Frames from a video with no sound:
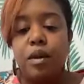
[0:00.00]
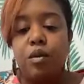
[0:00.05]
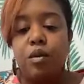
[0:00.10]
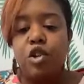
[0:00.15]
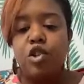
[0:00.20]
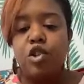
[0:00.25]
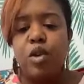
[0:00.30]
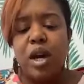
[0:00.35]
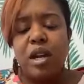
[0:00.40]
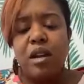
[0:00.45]

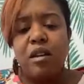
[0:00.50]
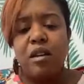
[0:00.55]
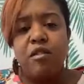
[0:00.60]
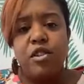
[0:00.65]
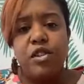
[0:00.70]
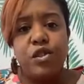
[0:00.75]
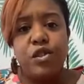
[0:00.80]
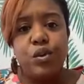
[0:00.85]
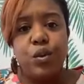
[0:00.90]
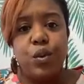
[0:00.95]
we're trying to
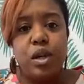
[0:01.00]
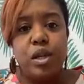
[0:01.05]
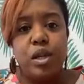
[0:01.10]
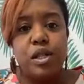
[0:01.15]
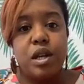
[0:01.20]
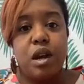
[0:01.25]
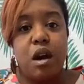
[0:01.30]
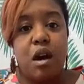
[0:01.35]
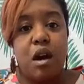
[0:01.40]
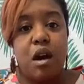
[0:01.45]

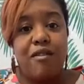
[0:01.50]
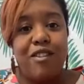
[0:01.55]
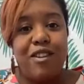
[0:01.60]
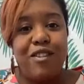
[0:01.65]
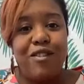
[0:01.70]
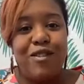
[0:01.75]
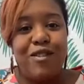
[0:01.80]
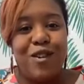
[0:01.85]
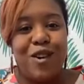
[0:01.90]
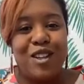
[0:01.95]
source
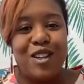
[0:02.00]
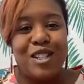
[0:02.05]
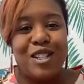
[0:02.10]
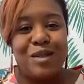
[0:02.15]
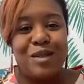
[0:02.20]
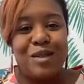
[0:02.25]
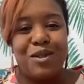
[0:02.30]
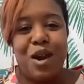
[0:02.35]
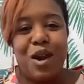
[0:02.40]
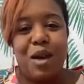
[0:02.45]
coffee for our
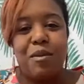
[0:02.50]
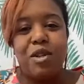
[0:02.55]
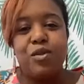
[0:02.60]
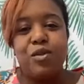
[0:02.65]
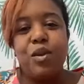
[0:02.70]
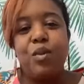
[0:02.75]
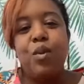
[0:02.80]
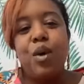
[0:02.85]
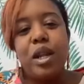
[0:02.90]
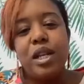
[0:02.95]
subscribers,
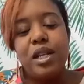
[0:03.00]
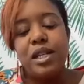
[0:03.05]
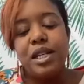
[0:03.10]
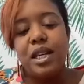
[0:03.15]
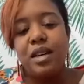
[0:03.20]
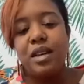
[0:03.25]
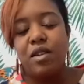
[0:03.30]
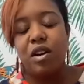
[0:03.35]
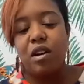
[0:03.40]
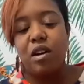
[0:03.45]
we wanted to
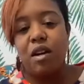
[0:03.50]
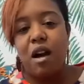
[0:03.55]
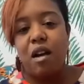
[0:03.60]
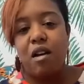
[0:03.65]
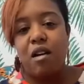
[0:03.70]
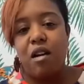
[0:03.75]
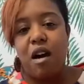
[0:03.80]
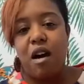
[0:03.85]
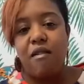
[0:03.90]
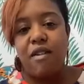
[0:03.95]
give a
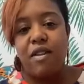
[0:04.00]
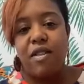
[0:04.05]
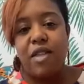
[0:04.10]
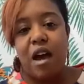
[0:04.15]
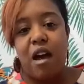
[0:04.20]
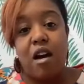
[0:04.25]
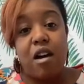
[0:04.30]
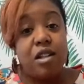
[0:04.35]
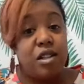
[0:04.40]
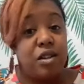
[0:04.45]
coffee
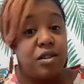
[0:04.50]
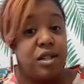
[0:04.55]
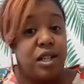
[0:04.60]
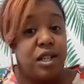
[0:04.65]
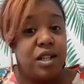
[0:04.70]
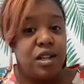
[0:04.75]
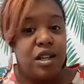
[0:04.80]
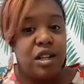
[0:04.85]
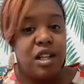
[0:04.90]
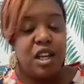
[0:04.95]
that also
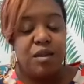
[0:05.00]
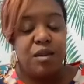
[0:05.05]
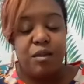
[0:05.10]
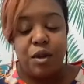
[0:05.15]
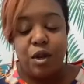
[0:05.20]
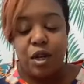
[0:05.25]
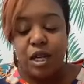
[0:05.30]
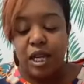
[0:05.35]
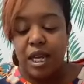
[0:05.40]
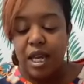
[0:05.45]
did good in the
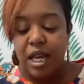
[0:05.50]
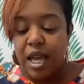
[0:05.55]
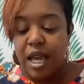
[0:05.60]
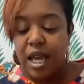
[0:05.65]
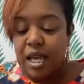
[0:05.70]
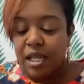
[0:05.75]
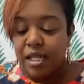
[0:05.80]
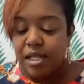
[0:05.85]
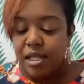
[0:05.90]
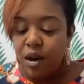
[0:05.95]
community.
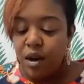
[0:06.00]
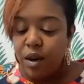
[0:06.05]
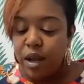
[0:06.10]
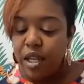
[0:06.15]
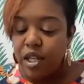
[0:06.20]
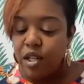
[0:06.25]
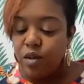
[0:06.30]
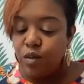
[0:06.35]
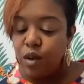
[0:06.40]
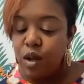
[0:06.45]
So
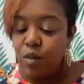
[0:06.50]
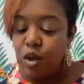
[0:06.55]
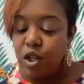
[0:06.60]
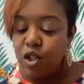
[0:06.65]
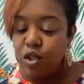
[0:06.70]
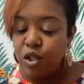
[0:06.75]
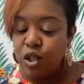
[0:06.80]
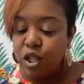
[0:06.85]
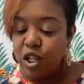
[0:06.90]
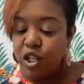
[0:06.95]
we
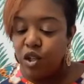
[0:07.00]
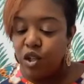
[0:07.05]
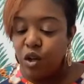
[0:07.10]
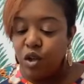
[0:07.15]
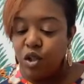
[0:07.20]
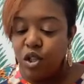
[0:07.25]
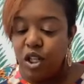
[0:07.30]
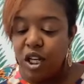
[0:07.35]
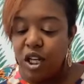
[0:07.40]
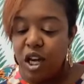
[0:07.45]
want you to
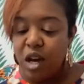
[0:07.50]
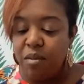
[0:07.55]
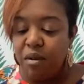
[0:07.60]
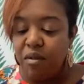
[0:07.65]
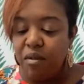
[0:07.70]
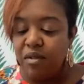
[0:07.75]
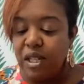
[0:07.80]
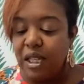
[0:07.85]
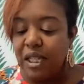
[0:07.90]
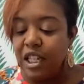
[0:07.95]
indulge in a cup
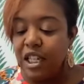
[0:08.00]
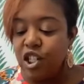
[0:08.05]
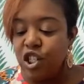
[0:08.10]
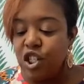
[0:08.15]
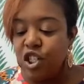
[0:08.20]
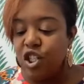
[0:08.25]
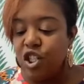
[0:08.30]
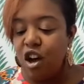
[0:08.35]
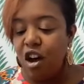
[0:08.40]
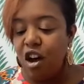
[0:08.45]
of
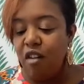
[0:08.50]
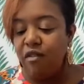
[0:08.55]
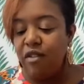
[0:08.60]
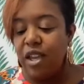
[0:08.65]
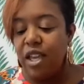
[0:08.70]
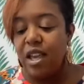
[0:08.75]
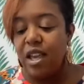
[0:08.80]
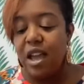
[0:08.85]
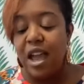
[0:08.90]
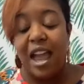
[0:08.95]
delicious
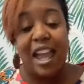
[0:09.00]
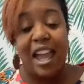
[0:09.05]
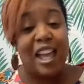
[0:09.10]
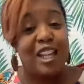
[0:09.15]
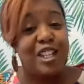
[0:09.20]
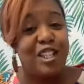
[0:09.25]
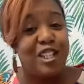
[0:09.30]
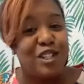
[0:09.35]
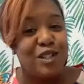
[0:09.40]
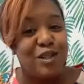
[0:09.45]
coffee
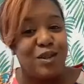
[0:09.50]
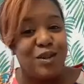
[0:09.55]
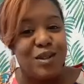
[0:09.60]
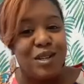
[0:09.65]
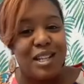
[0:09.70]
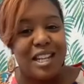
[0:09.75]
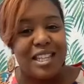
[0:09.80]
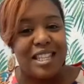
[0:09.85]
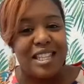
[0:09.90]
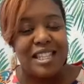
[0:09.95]
and do
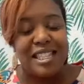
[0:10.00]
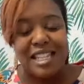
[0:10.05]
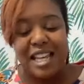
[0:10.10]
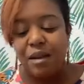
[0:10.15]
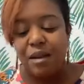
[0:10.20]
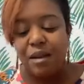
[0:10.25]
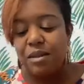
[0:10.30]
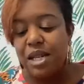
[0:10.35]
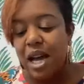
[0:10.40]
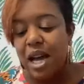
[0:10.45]
good at the
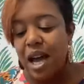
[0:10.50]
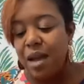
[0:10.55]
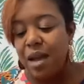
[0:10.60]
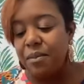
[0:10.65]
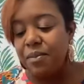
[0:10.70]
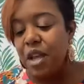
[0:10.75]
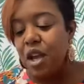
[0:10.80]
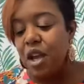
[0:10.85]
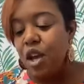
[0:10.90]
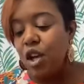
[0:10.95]
same
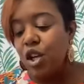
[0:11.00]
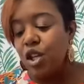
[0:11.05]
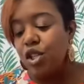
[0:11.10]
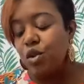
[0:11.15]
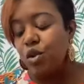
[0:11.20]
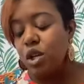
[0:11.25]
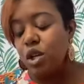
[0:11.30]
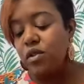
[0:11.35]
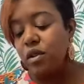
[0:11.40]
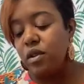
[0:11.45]
time.
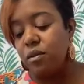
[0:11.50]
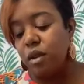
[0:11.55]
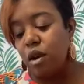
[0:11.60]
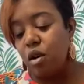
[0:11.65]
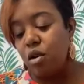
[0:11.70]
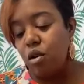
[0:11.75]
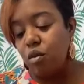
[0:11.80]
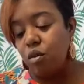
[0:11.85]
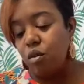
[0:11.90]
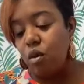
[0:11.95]
Sourced from
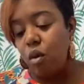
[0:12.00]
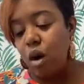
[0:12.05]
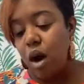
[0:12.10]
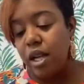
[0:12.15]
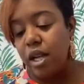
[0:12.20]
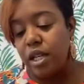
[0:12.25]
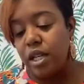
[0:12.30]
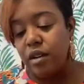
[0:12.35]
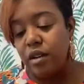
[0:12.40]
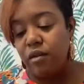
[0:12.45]
local
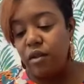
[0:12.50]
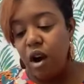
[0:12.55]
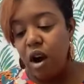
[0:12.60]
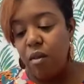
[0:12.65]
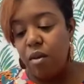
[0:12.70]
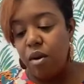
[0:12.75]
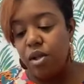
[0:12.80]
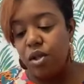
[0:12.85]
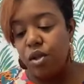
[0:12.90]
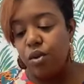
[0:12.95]
Rwandan
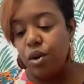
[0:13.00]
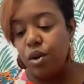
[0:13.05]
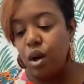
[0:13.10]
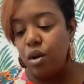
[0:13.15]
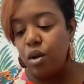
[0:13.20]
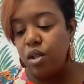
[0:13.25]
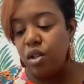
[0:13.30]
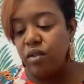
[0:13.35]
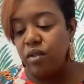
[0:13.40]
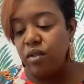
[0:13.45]
farmers who
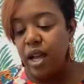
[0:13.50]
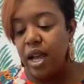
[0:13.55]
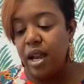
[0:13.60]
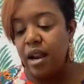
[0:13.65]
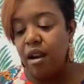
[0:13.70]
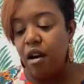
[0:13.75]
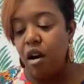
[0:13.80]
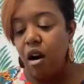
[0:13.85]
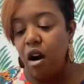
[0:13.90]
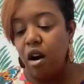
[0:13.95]
cultivate
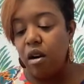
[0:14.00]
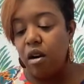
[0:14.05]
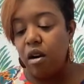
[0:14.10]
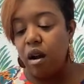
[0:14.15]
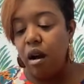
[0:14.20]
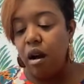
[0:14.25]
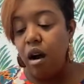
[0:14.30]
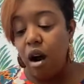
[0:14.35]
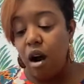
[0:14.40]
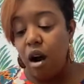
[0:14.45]
and
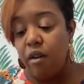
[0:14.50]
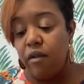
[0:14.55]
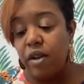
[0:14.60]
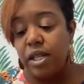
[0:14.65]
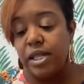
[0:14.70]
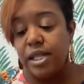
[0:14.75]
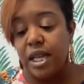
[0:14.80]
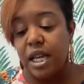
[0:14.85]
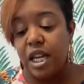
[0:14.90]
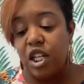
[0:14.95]

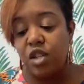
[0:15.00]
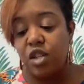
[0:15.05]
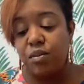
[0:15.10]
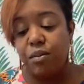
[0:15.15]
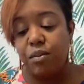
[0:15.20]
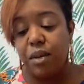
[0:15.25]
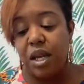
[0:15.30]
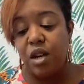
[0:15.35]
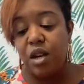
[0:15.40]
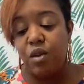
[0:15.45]
harvest
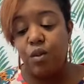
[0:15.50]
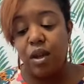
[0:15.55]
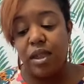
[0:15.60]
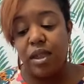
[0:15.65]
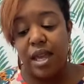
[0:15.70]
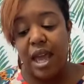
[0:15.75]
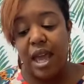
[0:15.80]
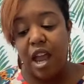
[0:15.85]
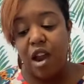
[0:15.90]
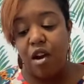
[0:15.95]
each bean
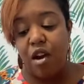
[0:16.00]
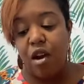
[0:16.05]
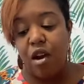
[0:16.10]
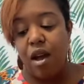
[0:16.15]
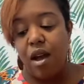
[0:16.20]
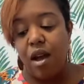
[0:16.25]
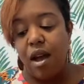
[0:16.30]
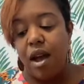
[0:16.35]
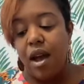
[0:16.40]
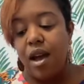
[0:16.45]
with care.
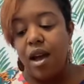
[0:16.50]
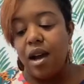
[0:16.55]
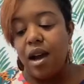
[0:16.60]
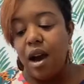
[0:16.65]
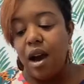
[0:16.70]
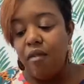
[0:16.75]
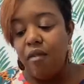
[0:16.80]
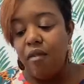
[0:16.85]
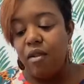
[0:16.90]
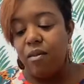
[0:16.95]

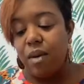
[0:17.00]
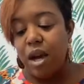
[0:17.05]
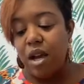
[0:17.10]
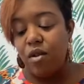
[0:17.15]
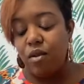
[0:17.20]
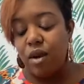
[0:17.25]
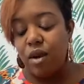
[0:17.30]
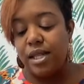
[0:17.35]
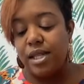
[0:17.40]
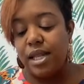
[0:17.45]
Coffee by
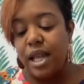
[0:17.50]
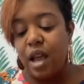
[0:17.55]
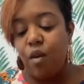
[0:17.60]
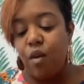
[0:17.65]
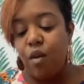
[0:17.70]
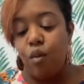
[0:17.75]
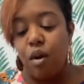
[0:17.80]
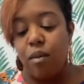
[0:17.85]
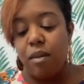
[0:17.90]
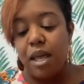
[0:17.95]
Grace, a
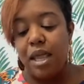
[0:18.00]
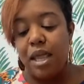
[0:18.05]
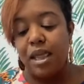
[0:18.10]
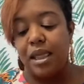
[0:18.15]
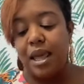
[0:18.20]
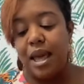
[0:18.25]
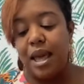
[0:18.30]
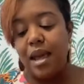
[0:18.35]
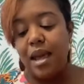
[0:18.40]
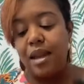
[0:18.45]

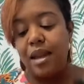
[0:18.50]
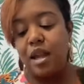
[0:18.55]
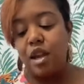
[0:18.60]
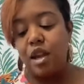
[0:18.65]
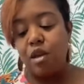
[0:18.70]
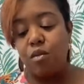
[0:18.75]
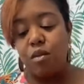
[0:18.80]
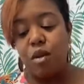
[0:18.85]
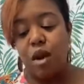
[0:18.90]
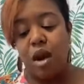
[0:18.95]
woman-led
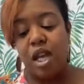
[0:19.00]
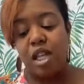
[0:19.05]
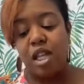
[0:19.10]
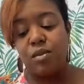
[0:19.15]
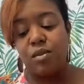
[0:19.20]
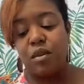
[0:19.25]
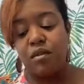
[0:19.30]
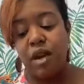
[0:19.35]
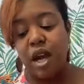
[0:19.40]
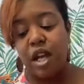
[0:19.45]
enterprise,
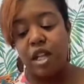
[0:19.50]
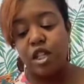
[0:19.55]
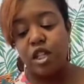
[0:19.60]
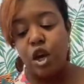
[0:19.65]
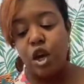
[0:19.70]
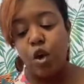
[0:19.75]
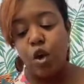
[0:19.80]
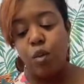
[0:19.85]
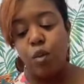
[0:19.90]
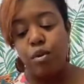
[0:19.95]
provides
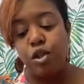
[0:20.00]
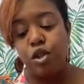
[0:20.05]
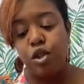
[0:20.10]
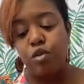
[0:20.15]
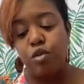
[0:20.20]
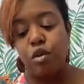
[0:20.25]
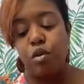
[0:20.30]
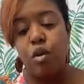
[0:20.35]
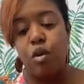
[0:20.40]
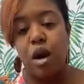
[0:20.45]
hope to
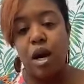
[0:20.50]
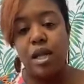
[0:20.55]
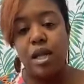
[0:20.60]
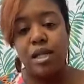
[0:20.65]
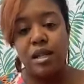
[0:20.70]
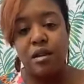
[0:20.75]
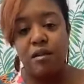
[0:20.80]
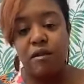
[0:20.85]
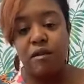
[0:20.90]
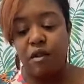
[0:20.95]

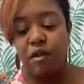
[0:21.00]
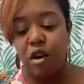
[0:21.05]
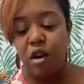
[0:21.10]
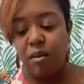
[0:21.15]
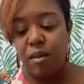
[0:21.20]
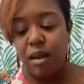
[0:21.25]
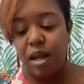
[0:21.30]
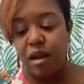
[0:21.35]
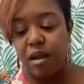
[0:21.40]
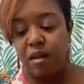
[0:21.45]
Rwandan
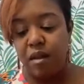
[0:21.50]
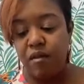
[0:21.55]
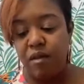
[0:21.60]
farming